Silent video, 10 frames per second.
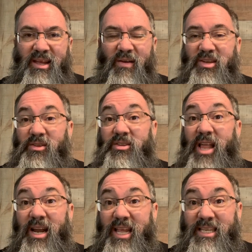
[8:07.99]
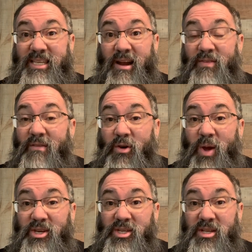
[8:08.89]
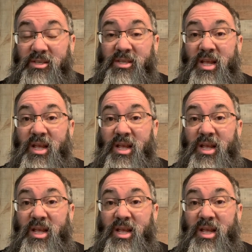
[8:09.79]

All right, so there's a lot of links there. If you have questions,